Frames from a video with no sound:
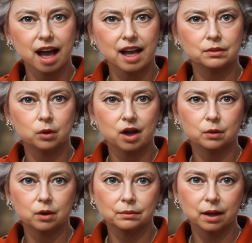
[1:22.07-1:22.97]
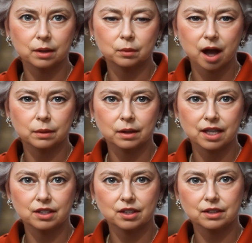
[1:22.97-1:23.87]
I have worked with many prime
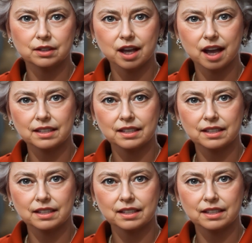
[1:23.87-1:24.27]
ministers,